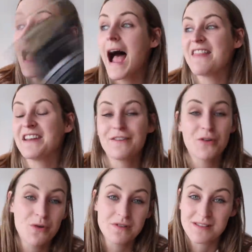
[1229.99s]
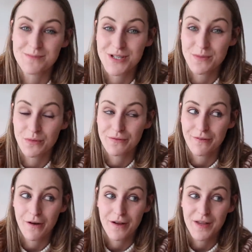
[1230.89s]
and then I've ordered some
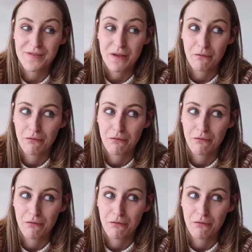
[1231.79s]
2.5s